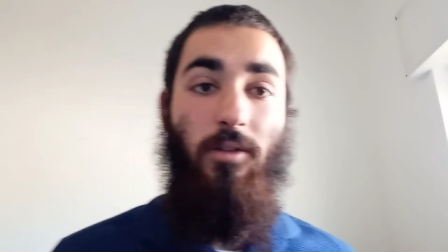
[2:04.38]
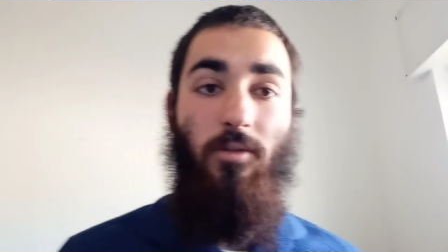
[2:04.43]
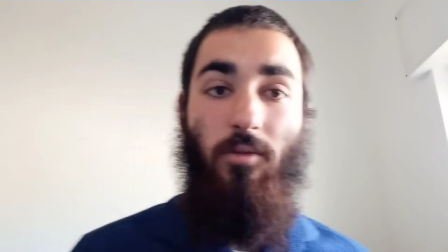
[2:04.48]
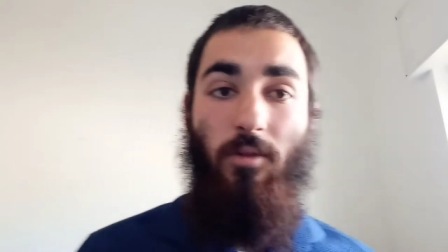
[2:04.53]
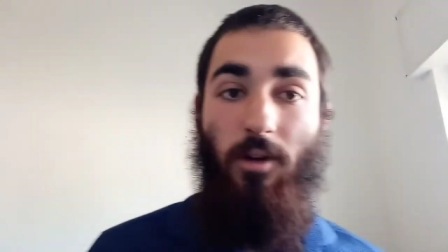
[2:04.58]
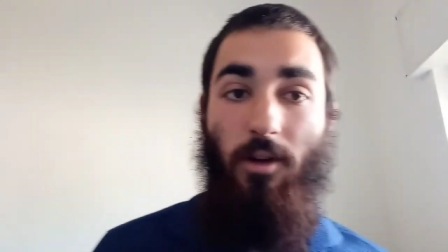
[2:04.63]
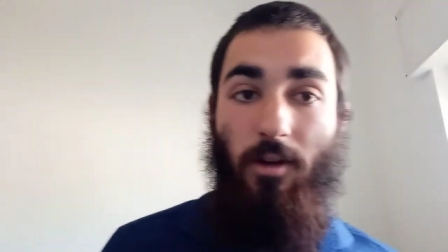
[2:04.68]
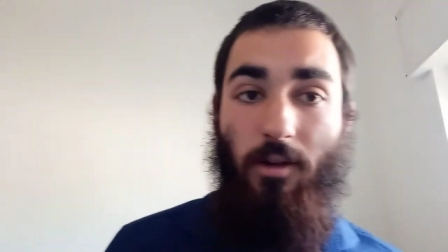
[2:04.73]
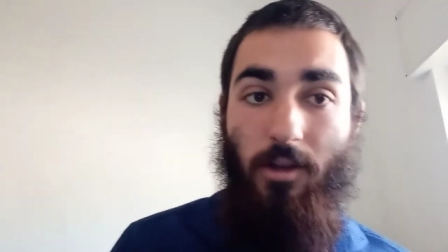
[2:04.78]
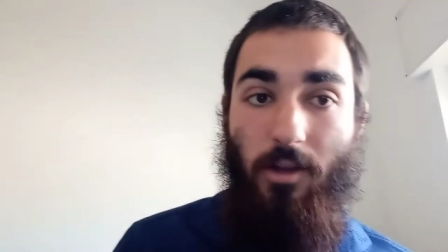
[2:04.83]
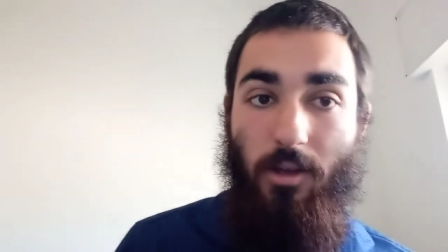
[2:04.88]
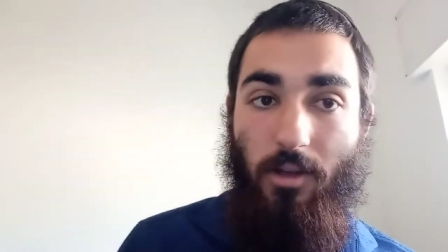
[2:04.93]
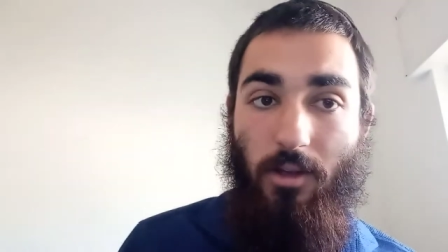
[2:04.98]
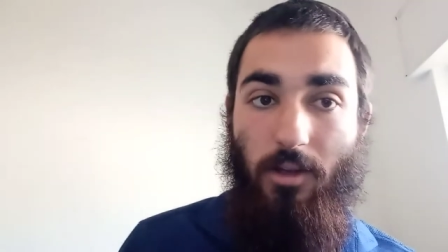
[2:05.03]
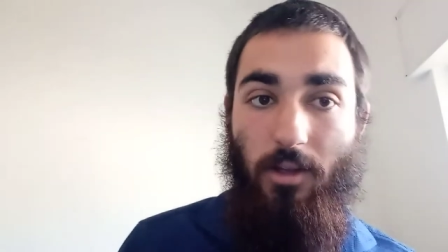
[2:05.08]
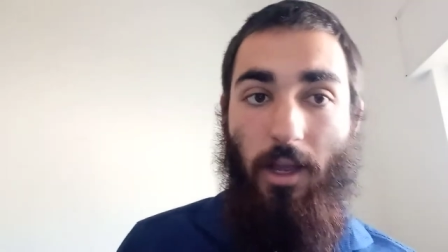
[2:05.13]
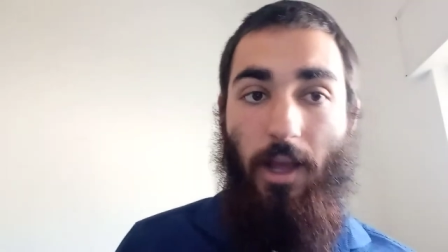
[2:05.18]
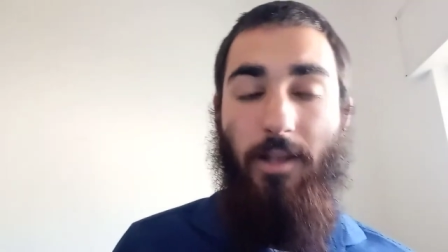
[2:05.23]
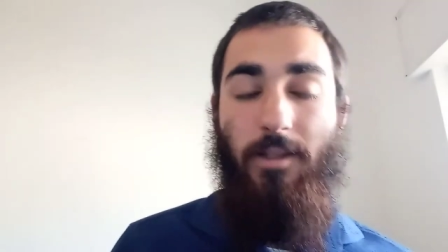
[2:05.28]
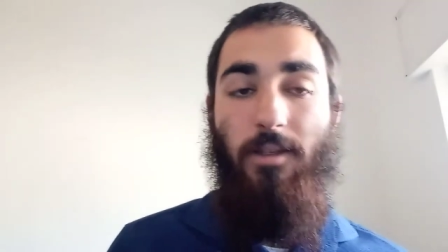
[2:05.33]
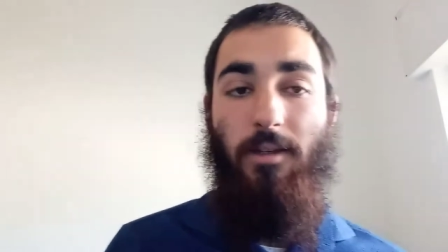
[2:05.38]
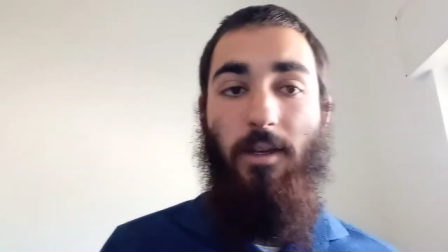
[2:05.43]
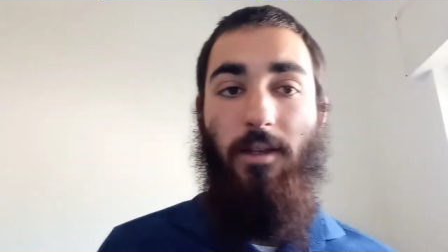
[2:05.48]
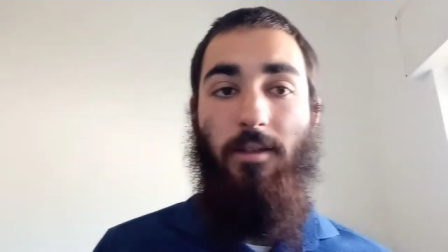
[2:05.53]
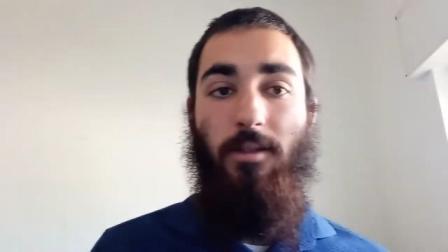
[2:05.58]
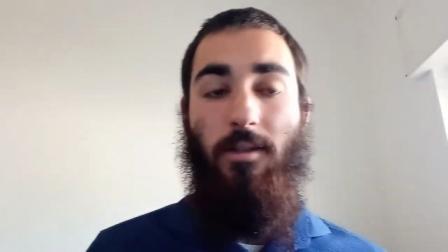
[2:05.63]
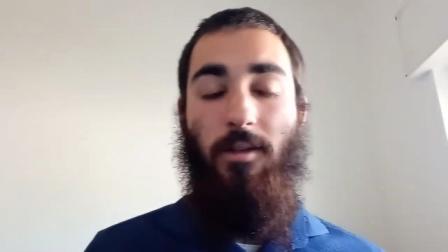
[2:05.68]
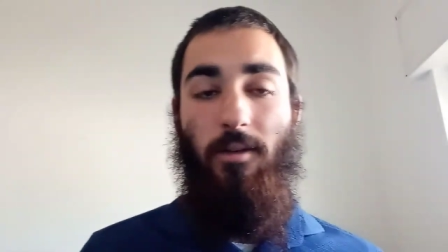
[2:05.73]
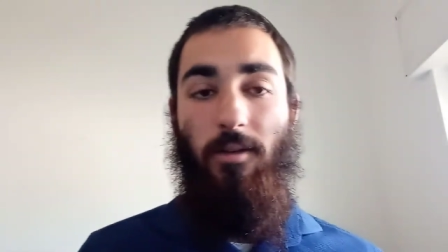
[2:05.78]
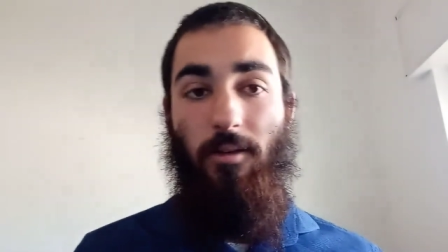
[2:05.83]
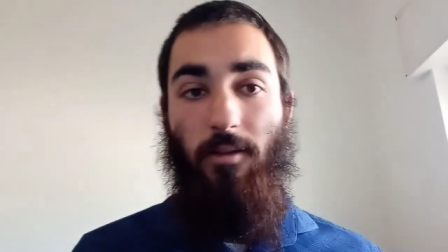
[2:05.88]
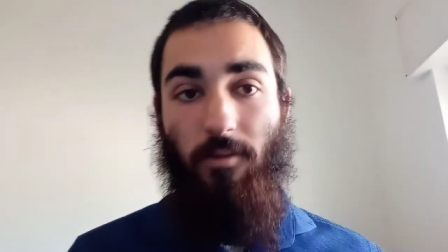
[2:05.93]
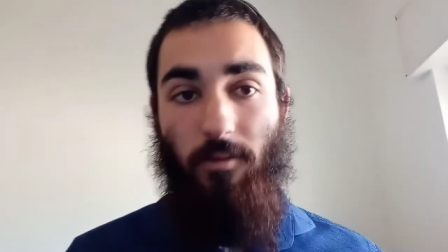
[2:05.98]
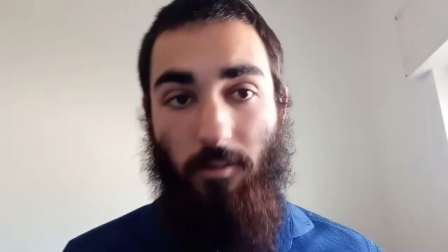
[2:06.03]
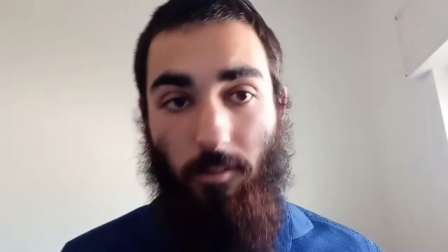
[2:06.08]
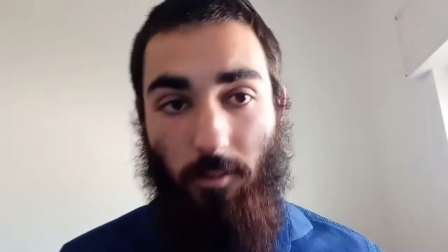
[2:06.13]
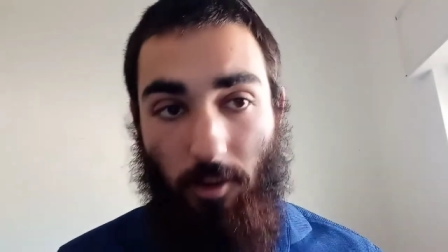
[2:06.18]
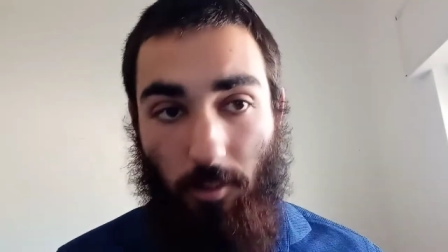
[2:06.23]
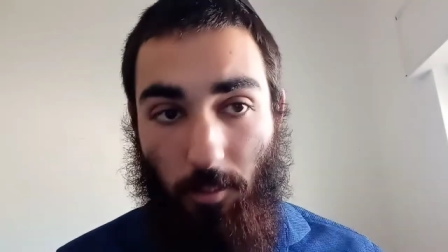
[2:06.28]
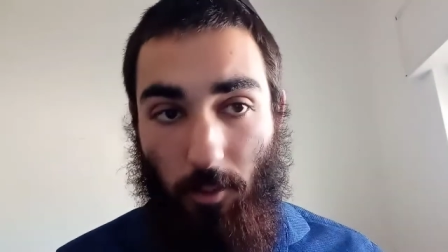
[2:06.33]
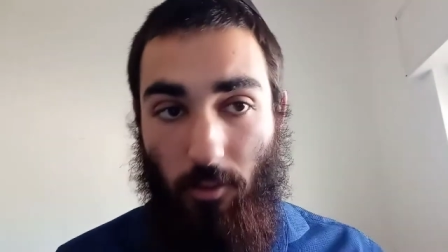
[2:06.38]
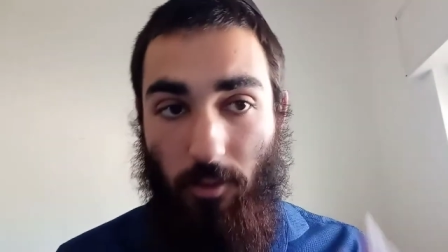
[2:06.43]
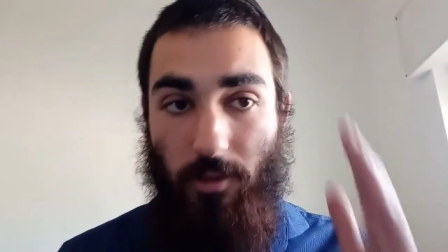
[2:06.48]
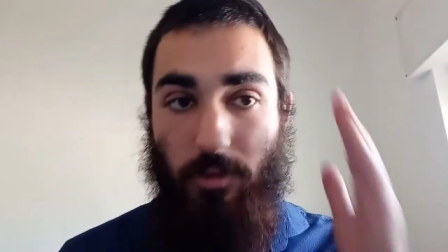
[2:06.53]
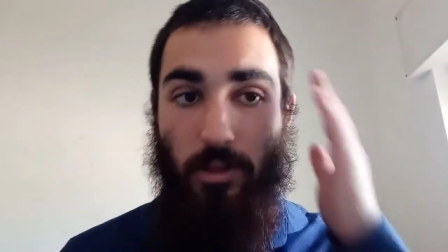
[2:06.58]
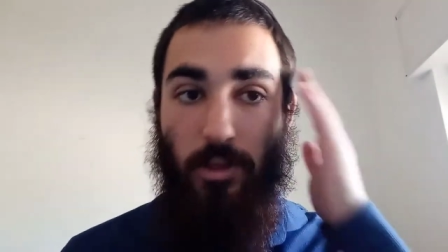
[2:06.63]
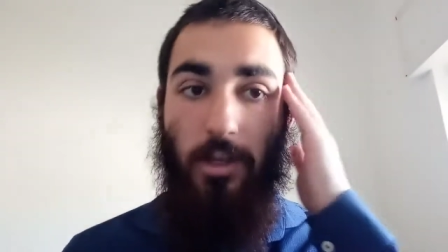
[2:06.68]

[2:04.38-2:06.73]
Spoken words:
Torah. That's a necessary component.